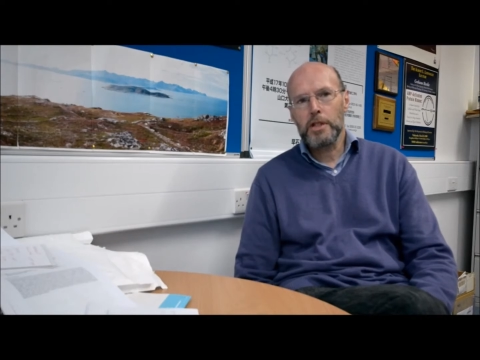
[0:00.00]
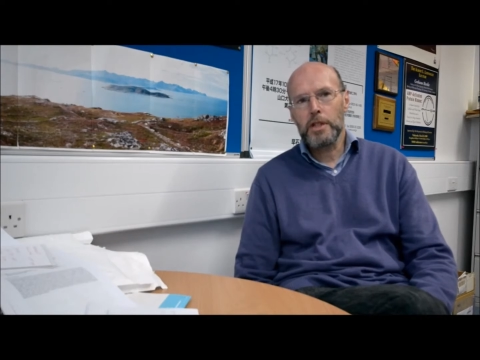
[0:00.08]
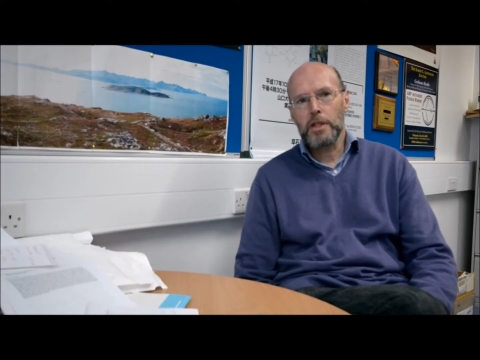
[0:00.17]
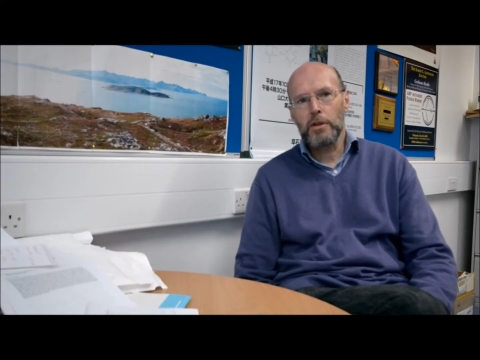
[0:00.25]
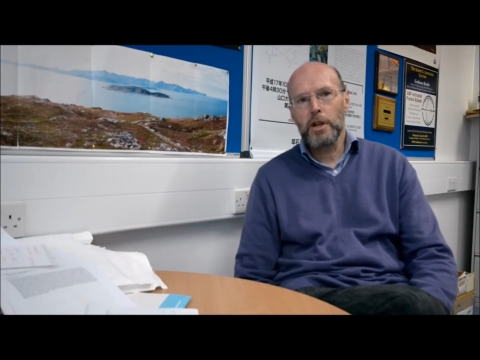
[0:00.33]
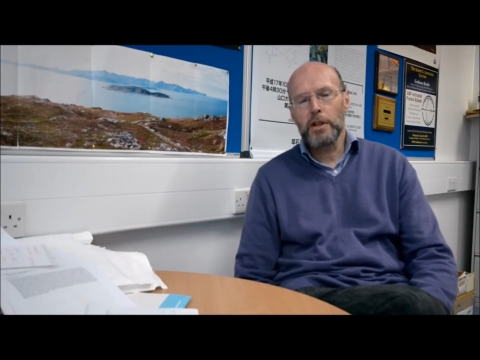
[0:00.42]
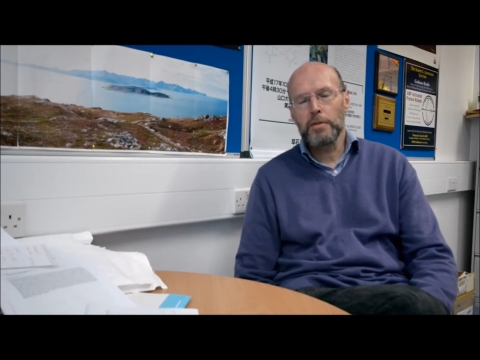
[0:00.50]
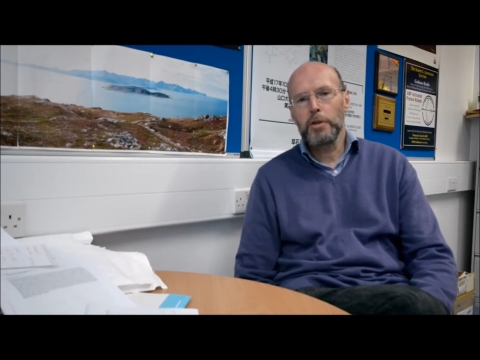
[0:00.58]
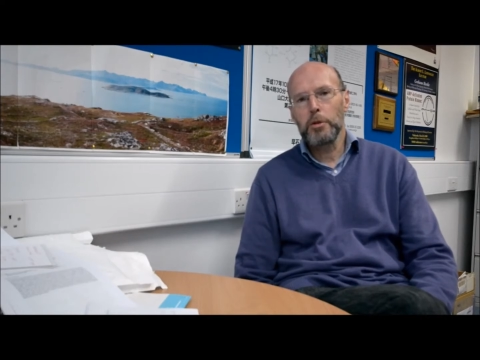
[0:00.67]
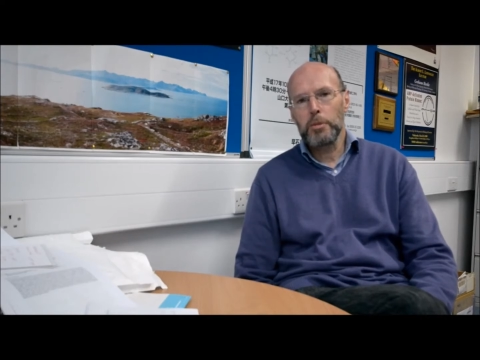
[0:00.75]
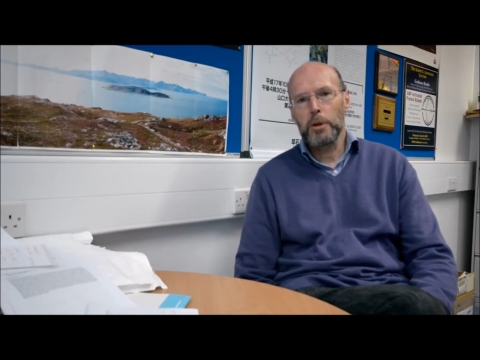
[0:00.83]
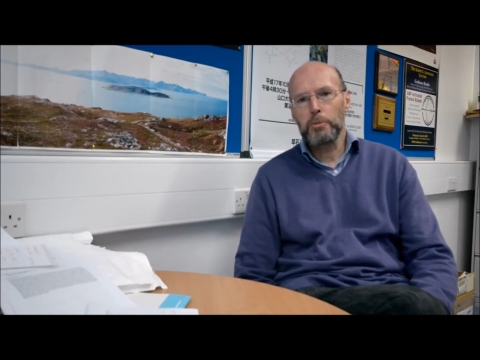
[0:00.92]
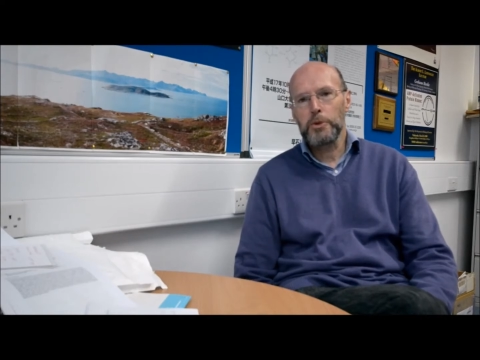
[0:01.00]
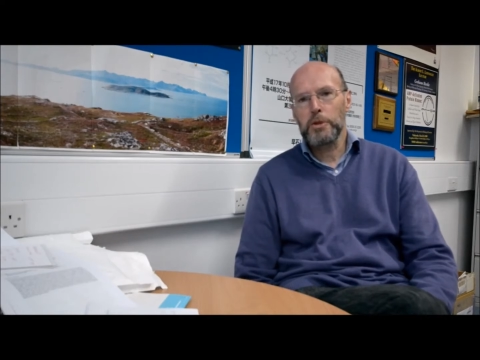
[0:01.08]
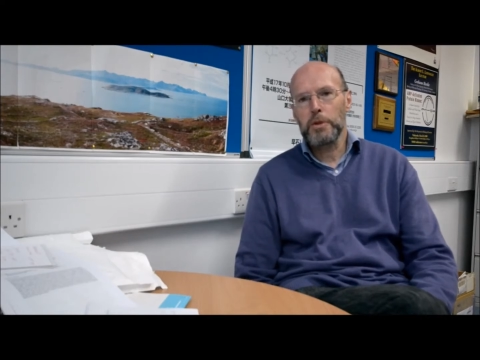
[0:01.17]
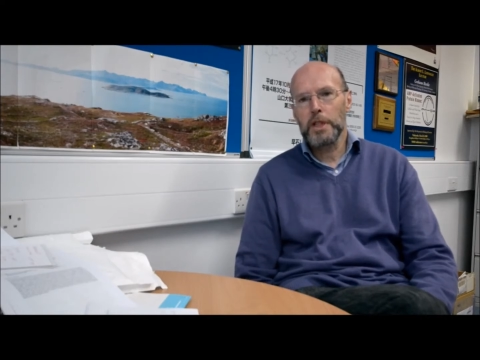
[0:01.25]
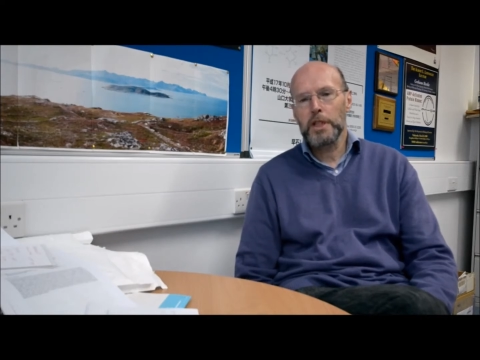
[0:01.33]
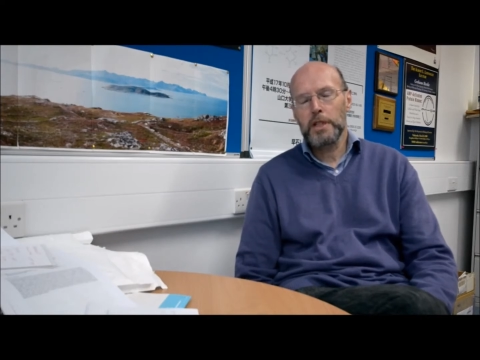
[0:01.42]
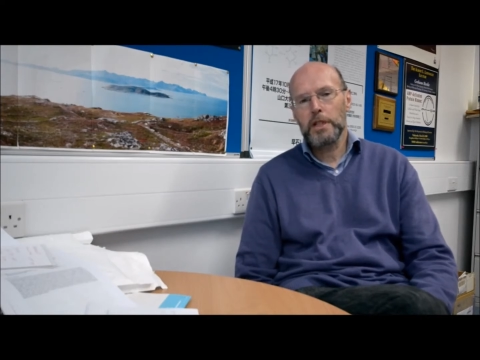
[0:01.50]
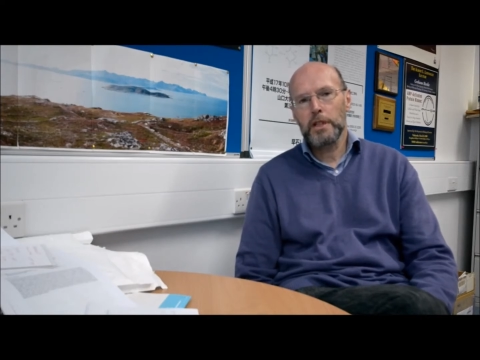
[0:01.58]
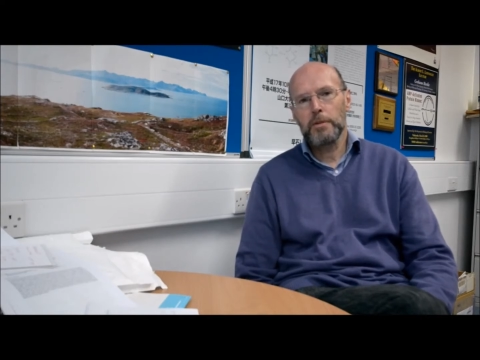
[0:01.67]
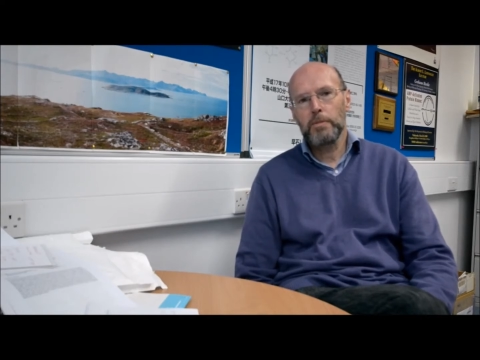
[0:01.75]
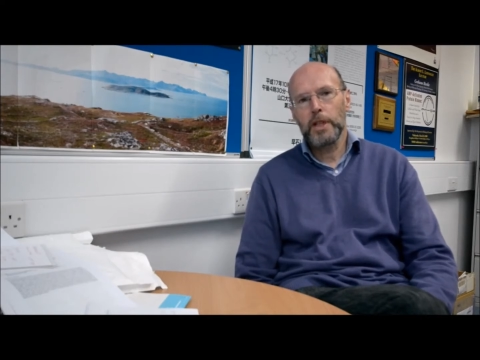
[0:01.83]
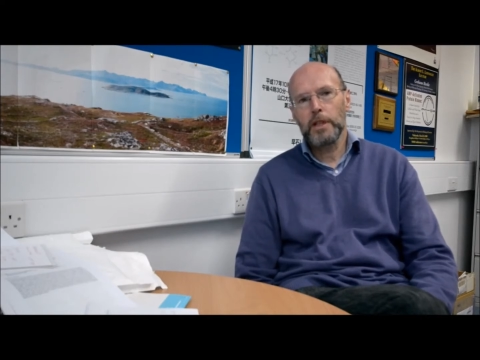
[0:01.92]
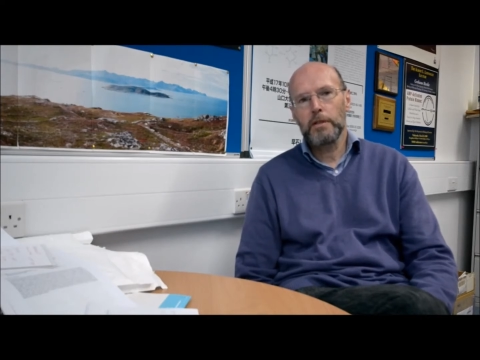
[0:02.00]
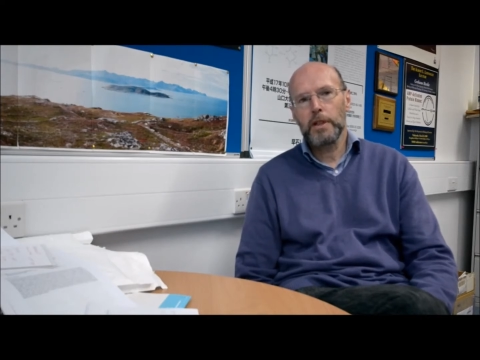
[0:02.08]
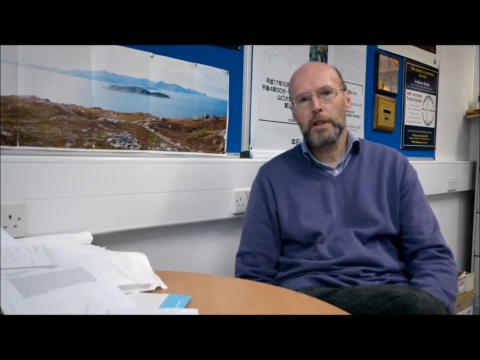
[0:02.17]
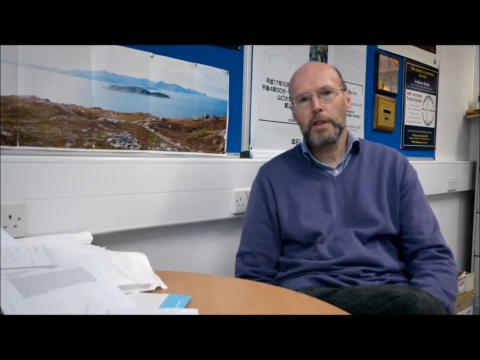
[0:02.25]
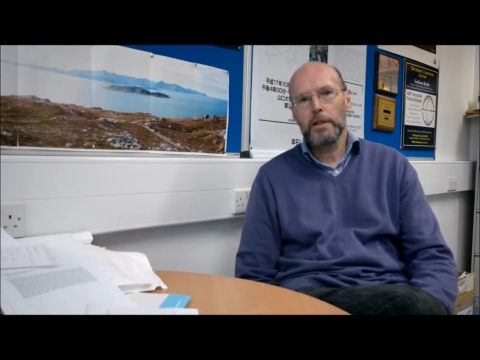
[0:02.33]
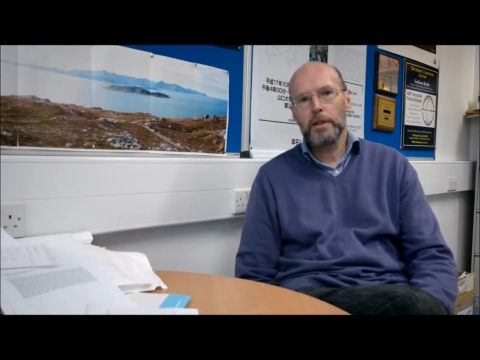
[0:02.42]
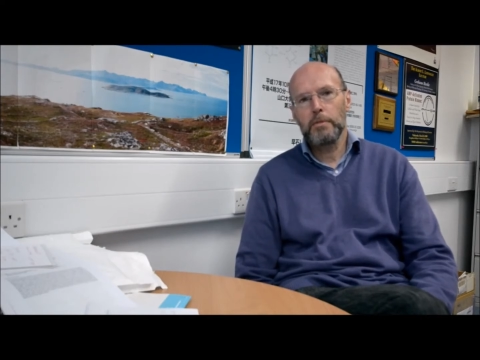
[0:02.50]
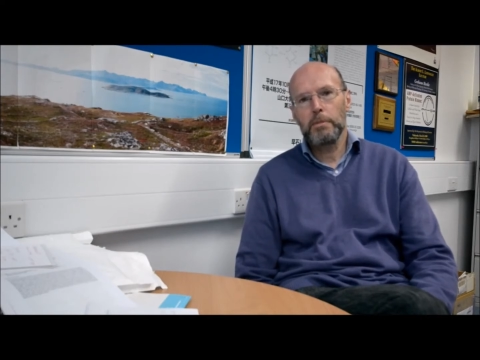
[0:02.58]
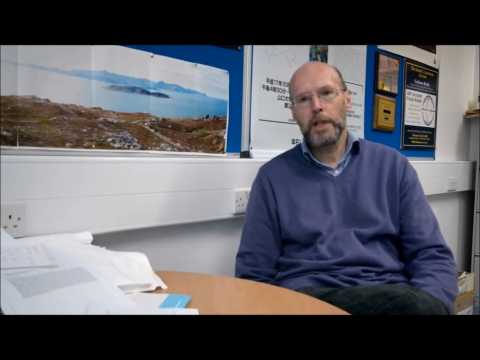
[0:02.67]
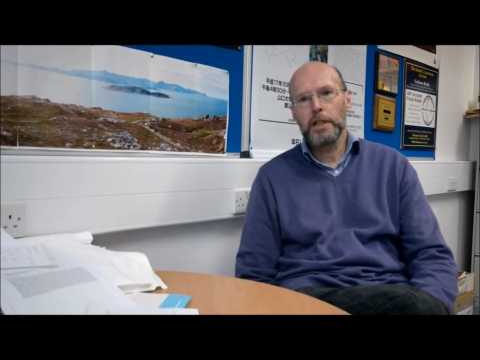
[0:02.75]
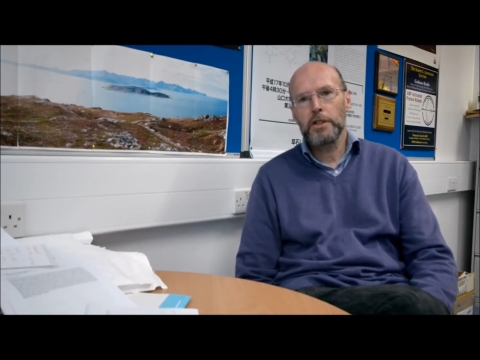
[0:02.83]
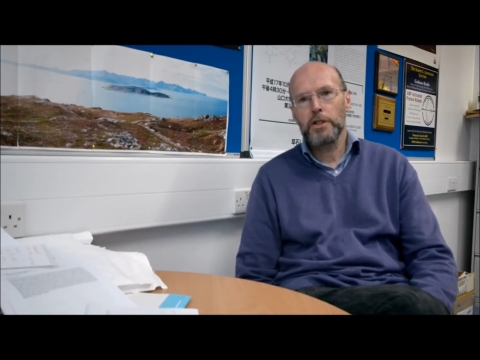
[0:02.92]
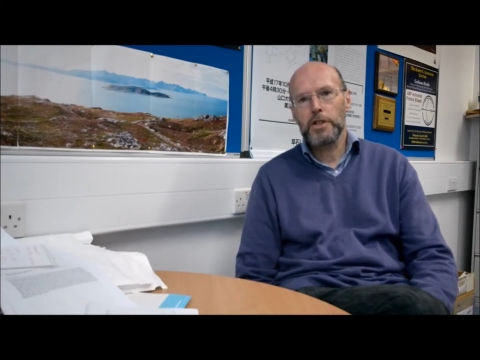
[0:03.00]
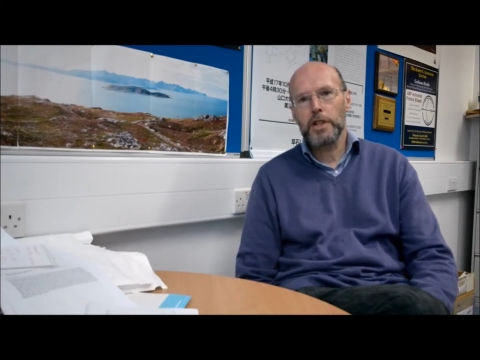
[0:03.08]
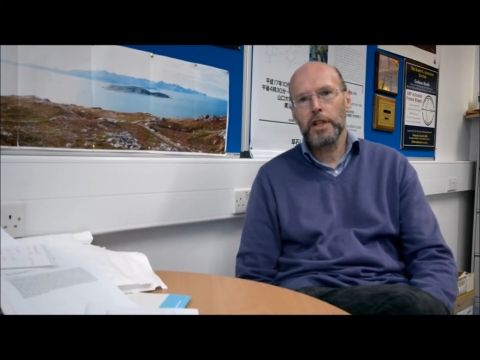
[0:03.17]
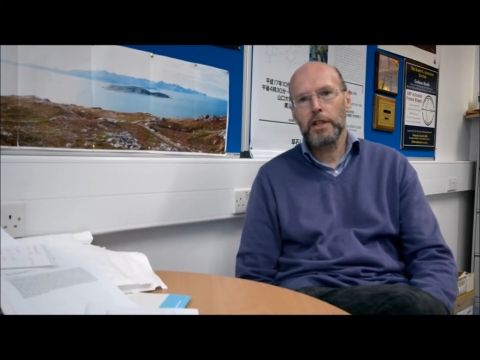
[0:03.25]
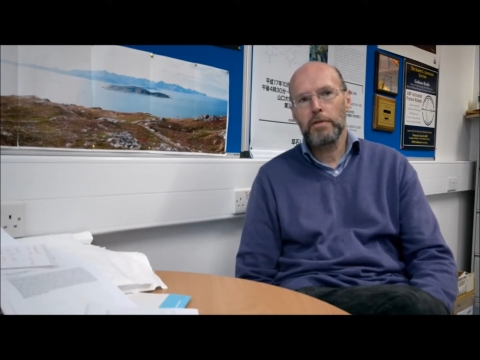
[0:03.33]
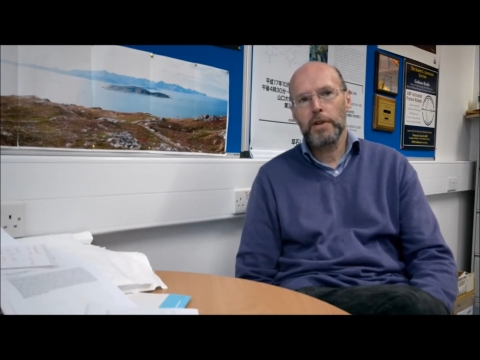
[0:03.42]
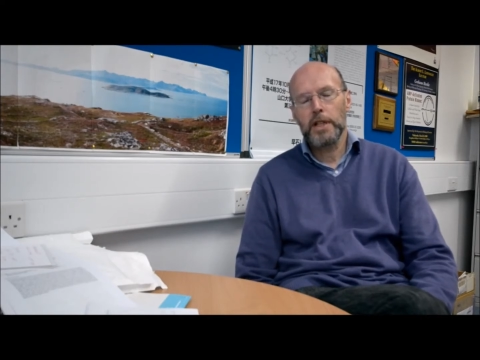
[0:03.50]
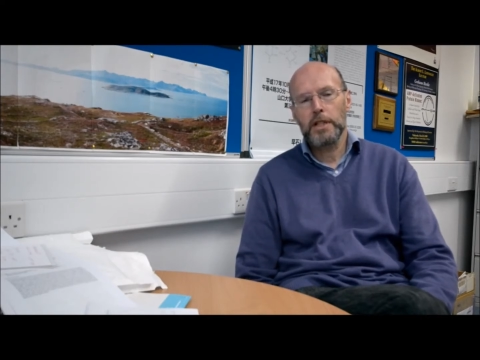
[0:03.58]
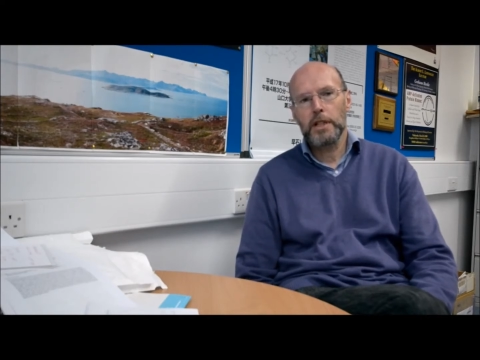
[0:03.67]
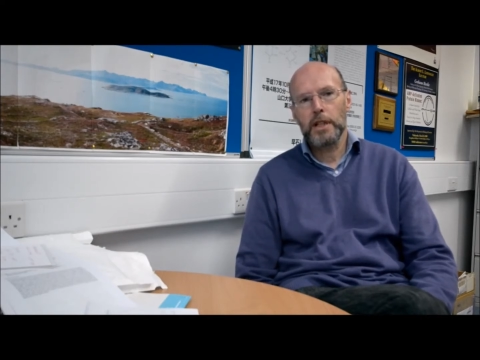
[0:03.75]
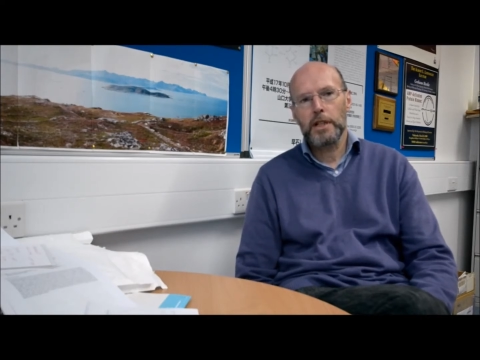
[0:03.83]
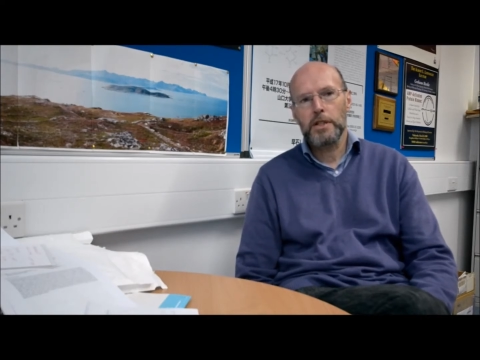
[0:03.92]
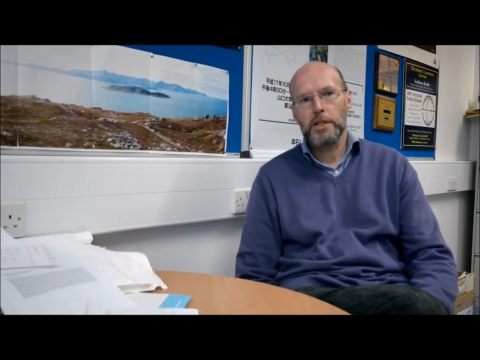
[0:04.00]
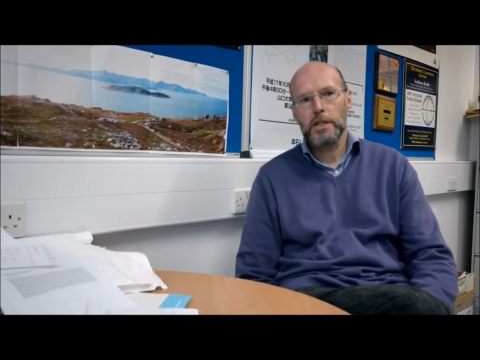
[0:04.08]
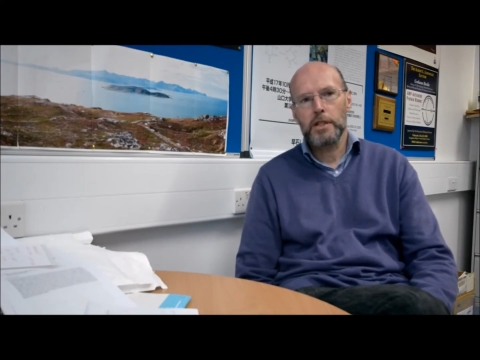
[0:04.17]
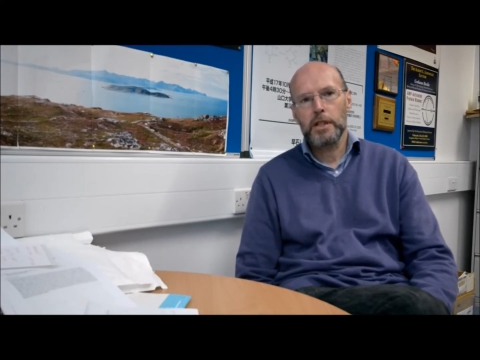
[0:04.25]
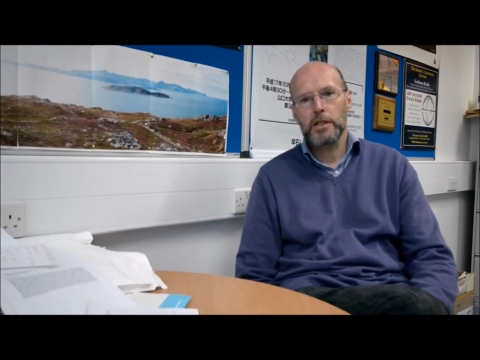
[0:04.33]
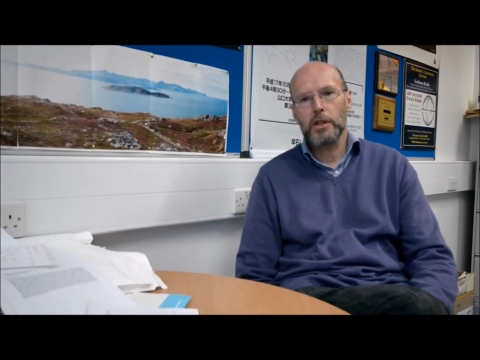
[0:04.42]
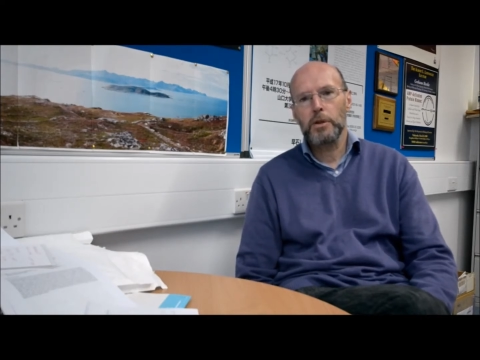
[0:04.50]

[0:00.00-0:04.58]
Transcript: there are a few problems with it. The major side effect it has is it